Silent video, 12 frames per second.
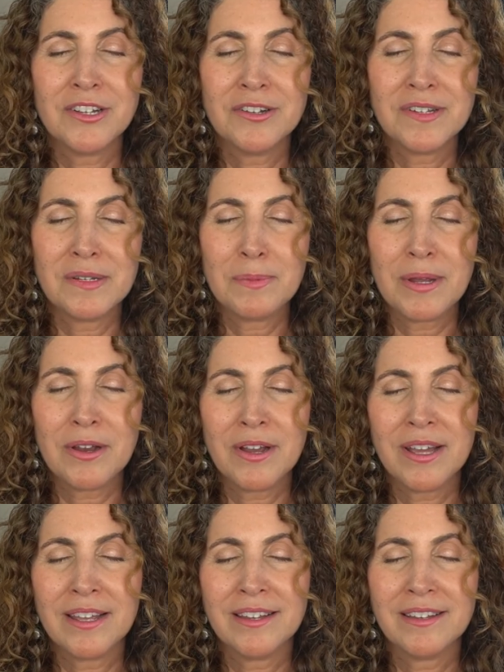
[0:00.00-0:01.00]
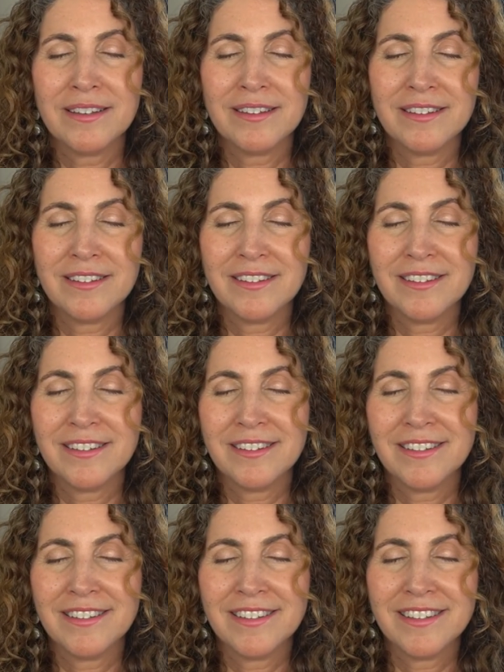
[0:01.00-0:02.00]
your spirit,
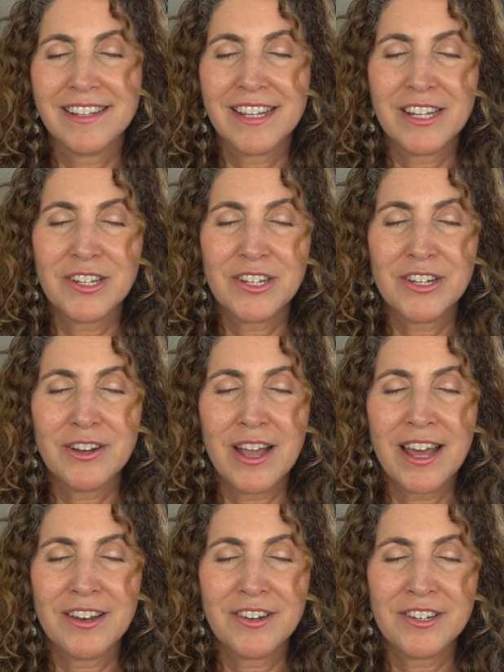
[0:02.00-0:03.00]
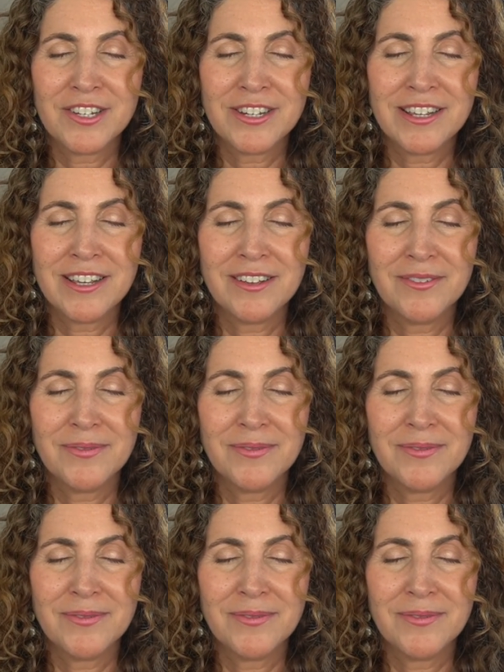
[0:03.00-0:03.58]
into your energy.